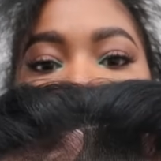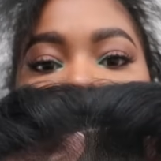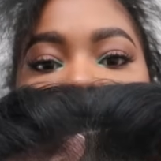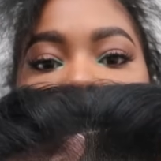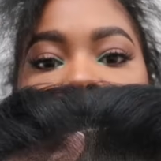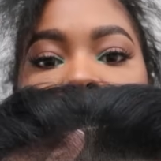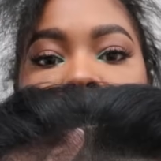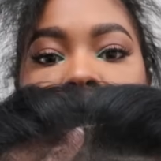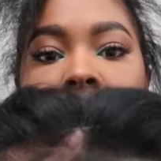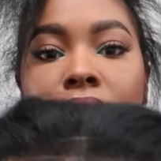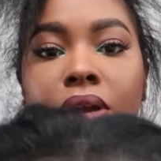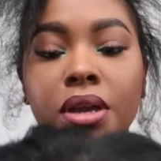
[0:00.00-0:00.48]

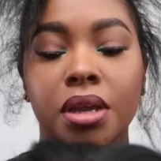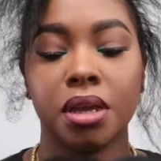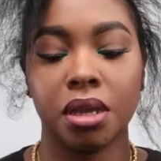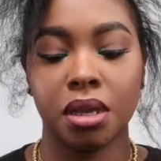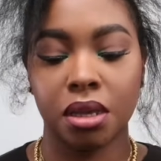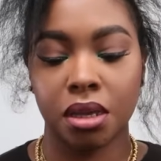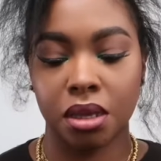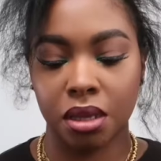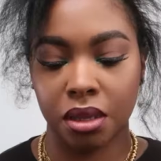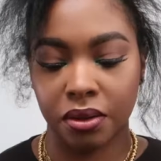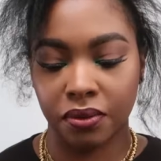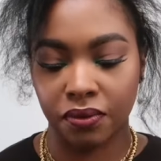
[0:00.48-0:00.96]

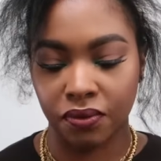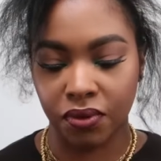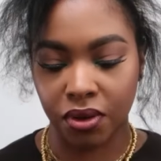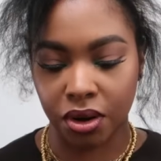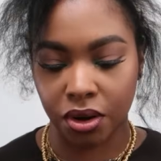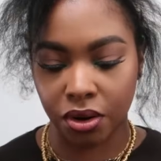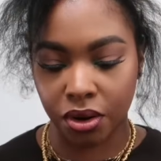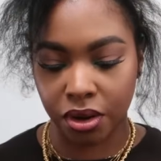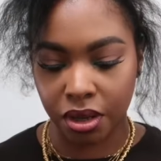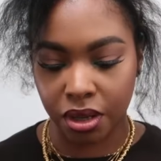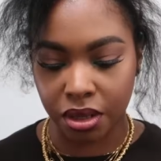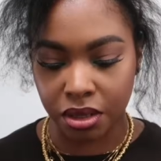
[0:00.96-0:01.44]
Very,
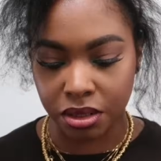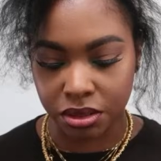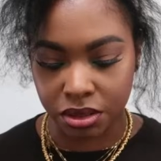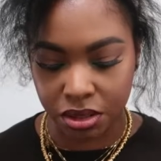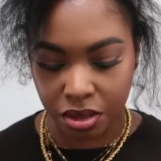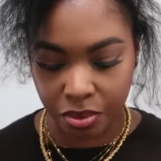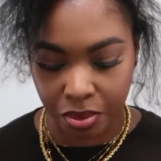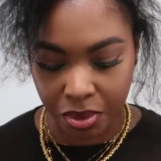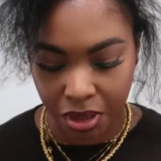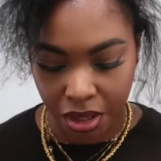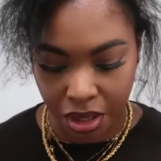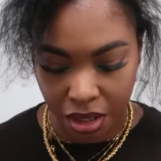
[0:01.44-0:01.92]
very
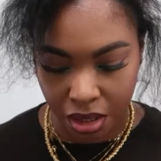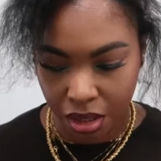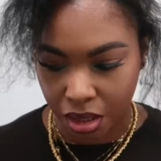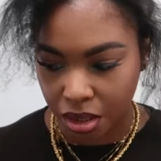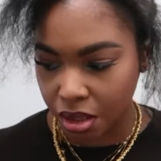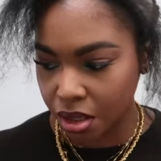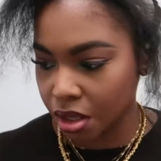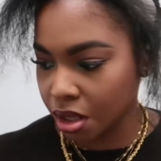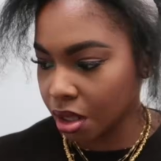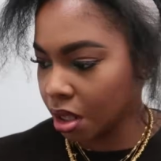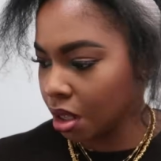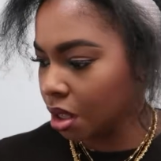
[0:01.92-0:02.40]

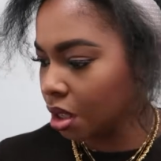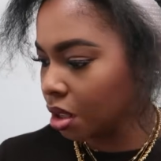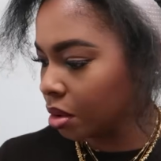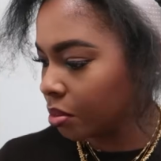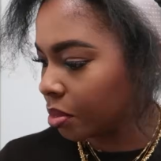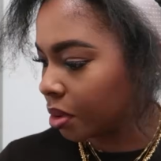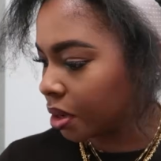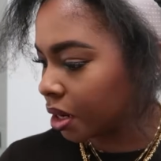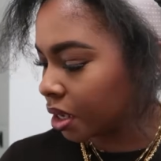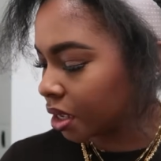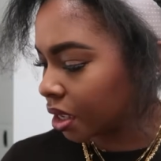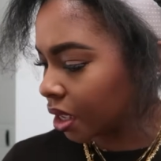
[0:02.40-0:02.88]
intimidating.
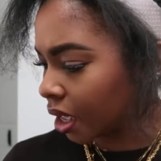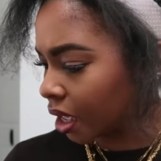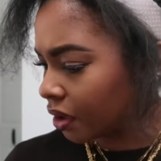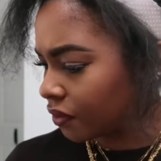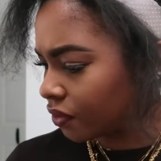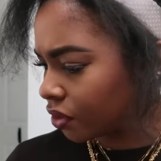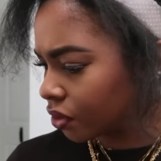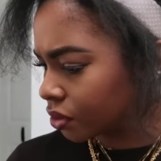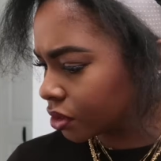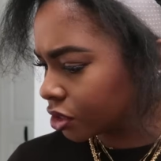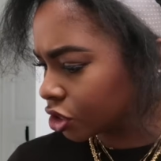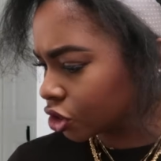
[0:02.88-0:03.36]
But it
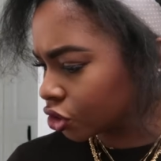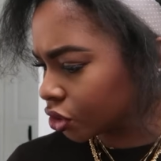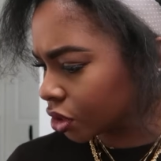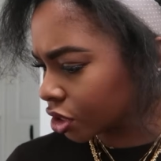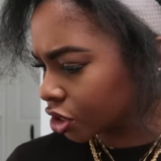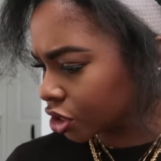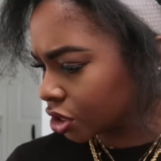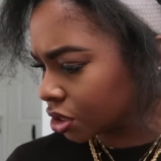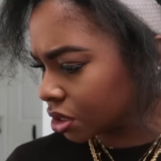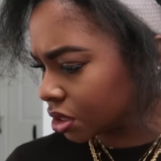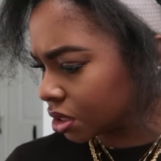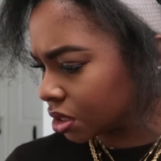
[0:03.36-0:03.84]
gave you
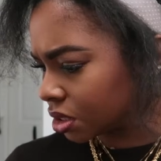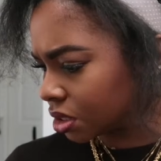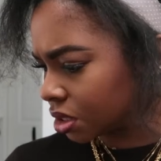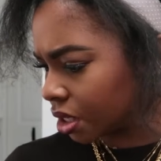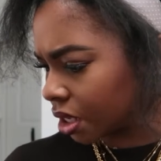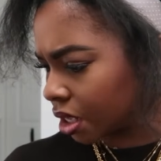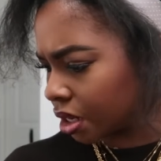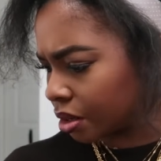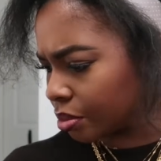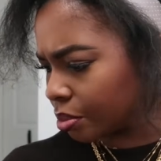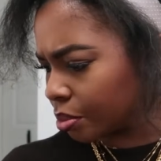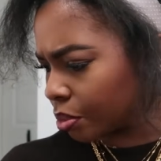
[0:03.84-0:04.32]
instructions. It
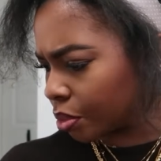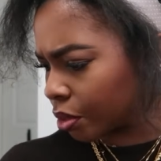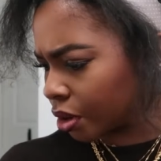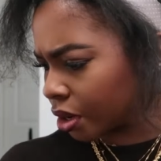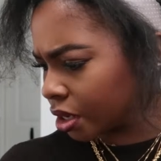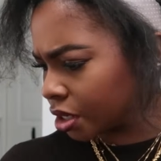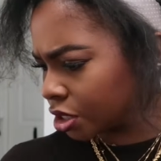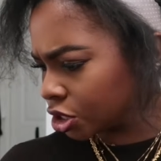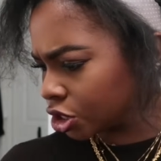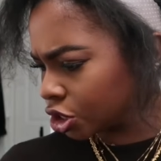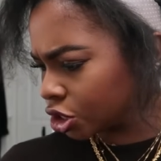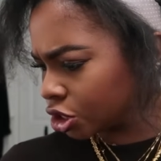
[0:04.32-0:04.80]
said
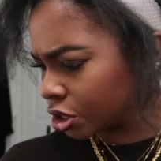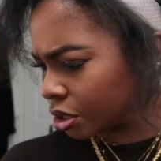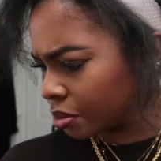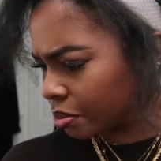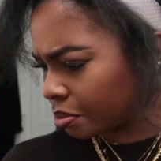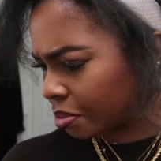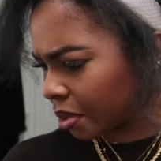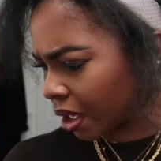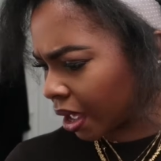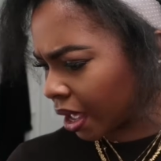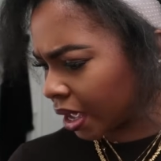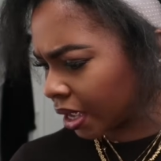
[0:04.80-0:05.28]
brush
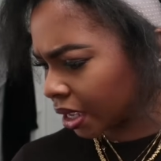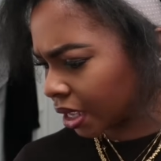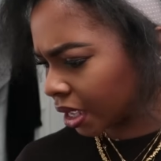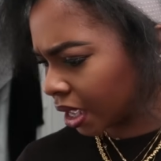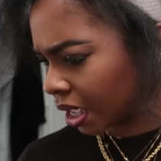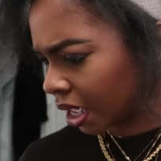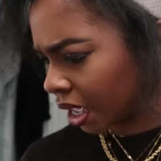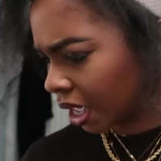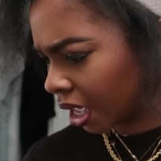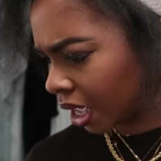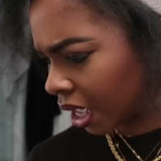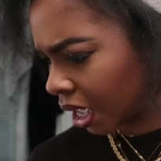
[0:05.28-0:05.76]
back
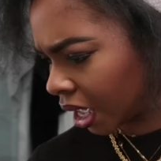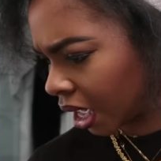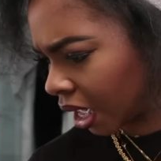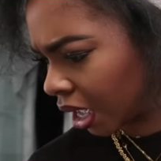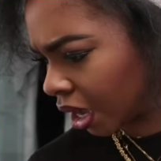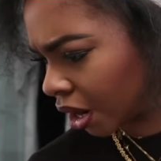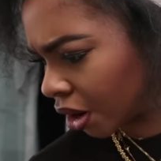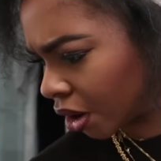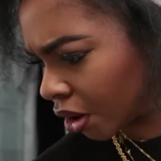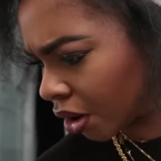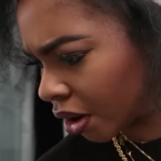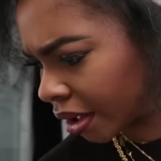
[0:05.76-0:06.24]

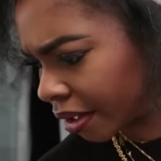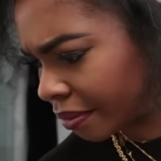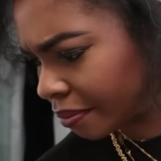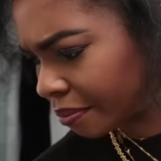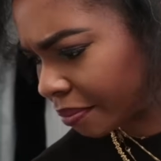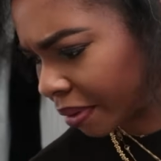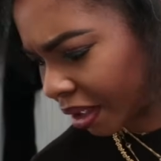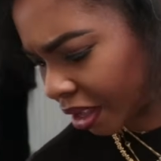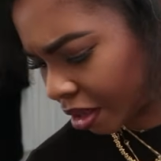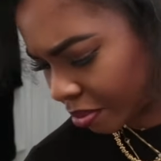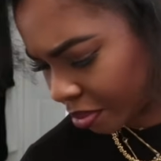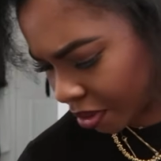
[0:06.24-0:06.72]
hair and
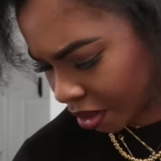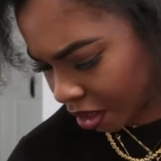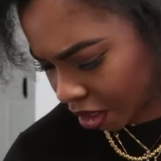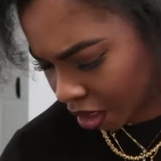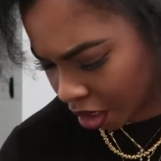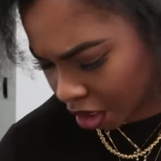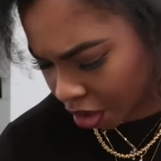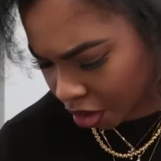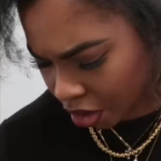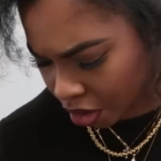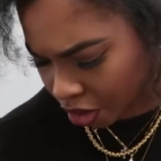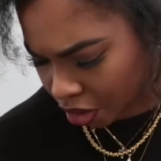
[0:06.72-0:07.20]
baby
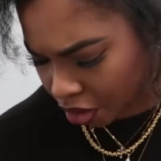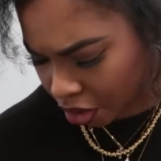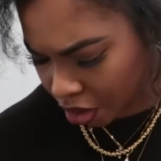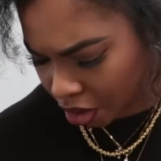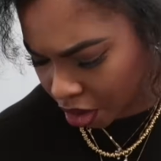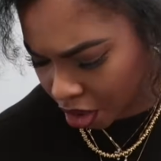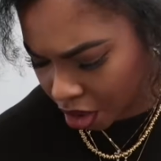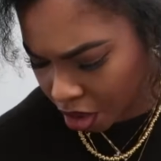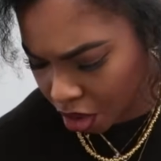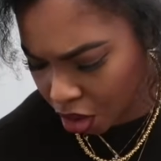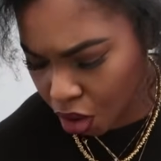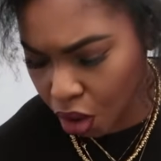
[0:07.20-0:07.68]
hair
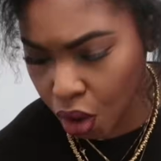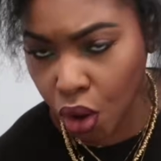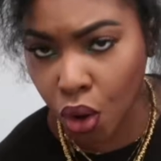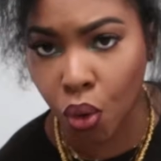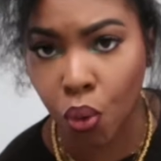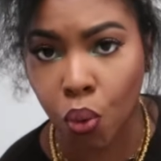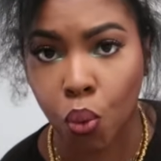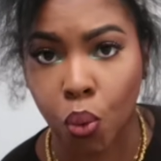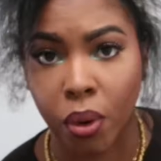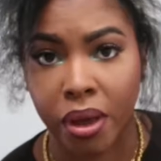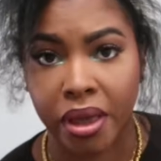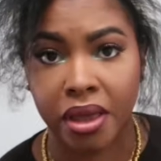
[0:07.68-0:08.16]

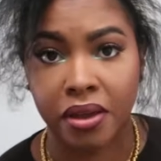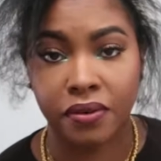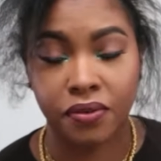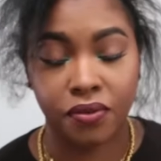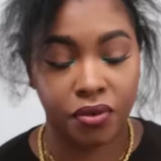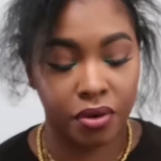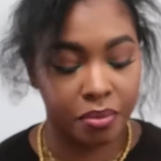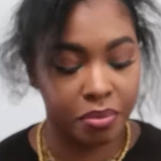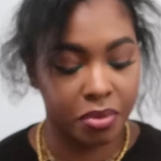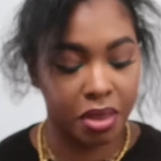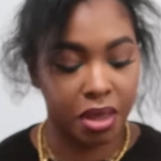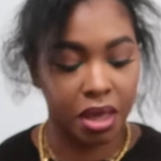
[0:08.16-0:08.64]
away
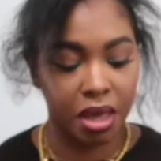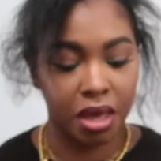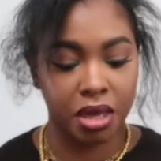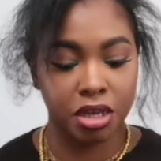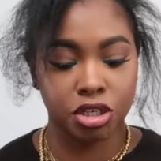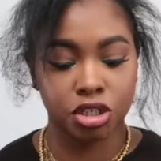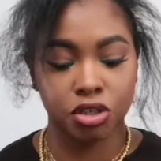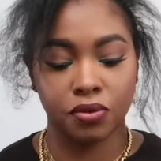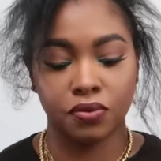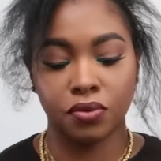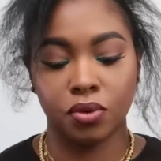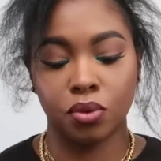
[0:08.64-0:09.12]
from the
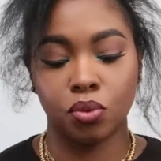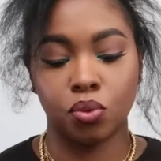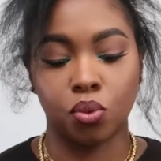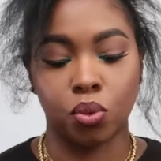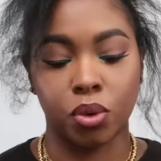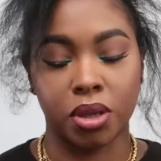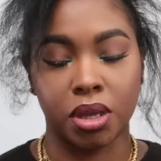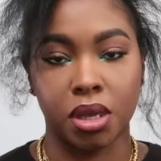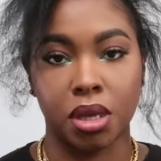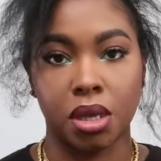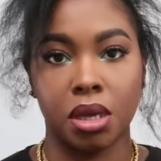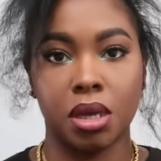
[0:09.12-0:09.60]
edge of the
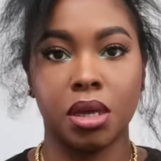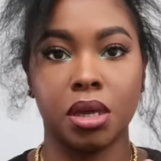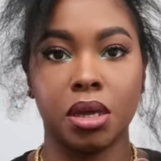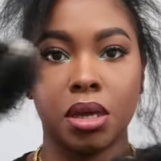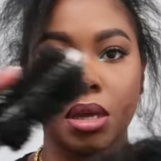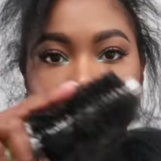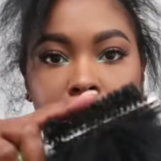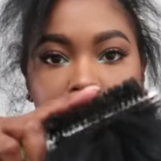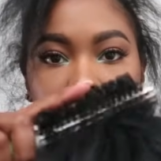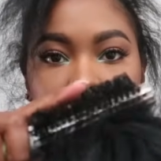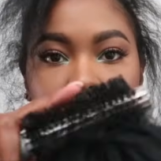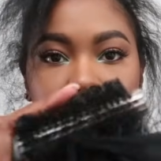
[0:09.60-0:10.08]

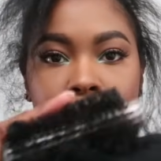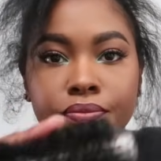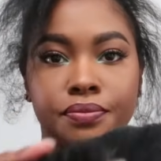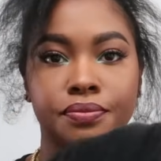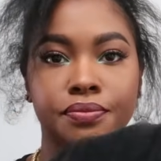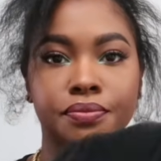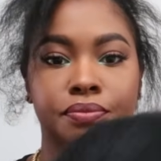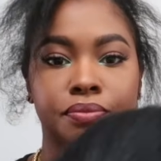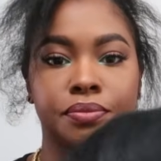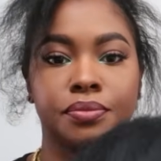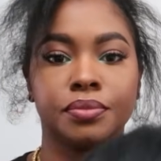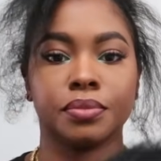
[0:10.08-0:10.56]
wig.
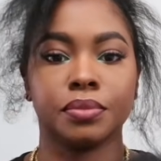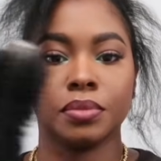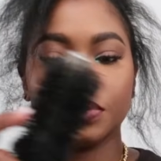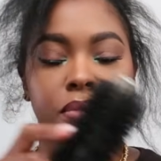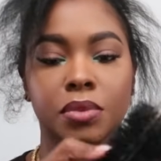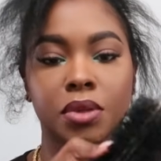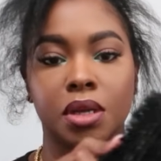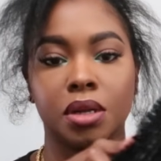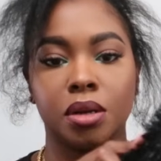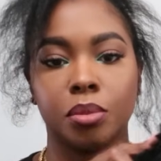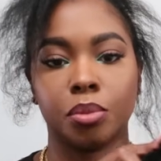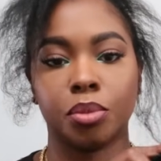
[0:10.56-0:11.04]

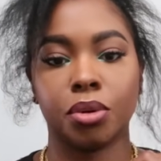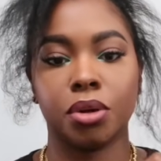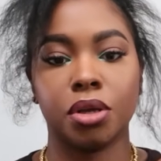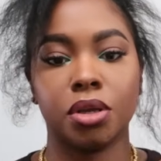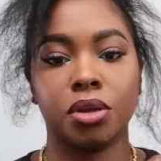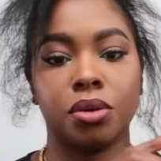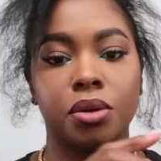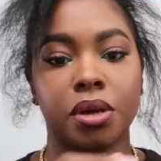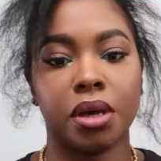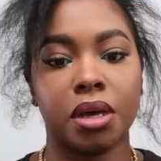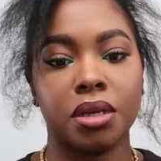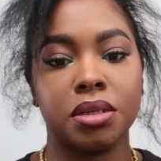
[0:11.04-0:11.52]
Gonna bring
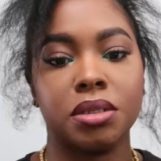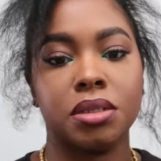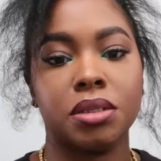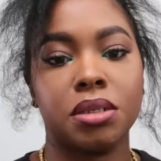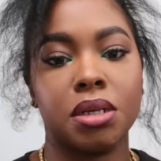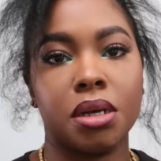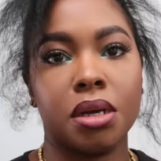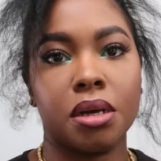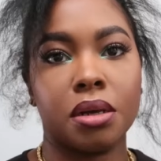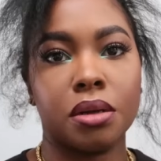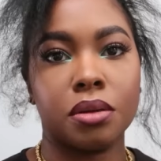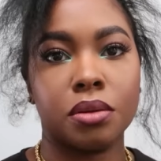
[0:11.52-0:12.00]
you guys
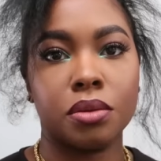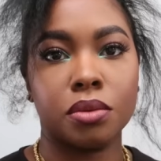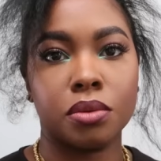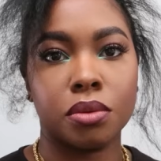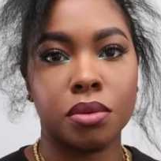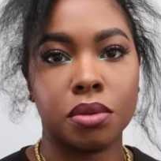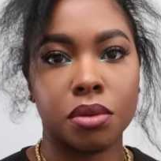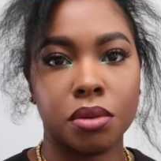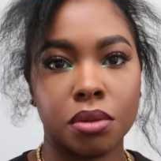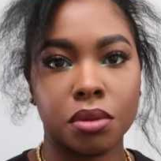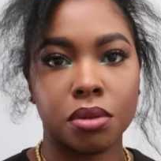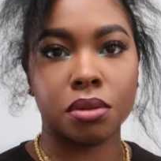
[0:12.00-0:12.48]

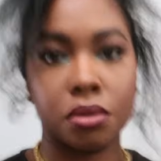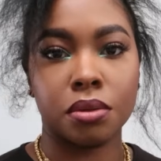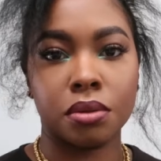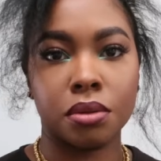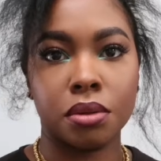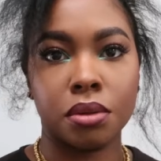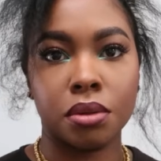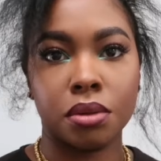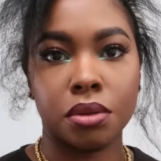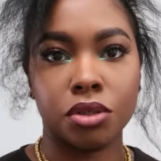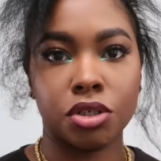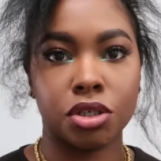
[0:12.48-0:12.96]
down
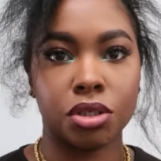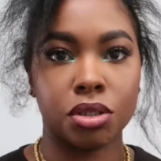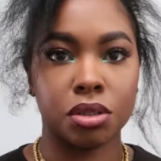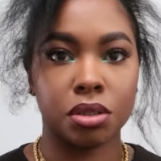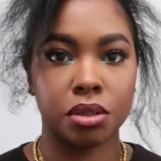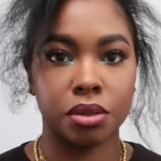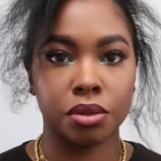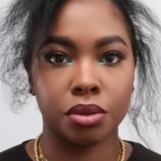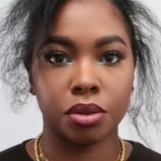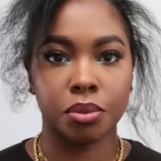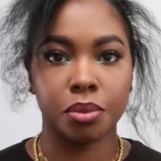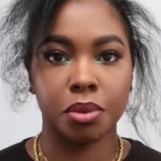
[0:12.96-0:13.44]
just
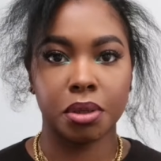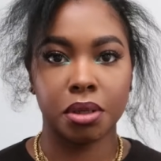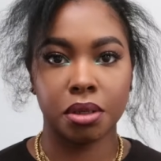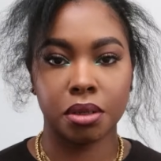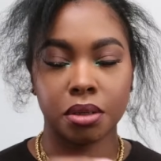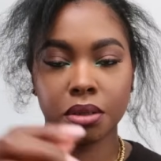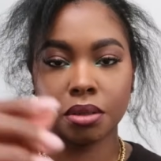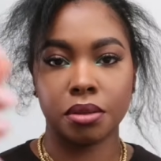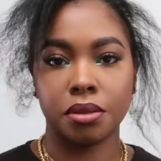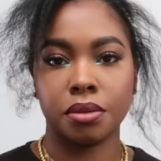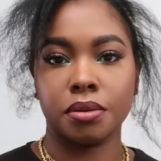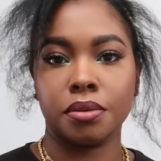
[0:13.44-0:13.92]
a little
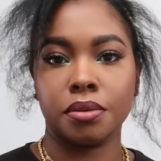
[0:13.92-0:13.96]
bit.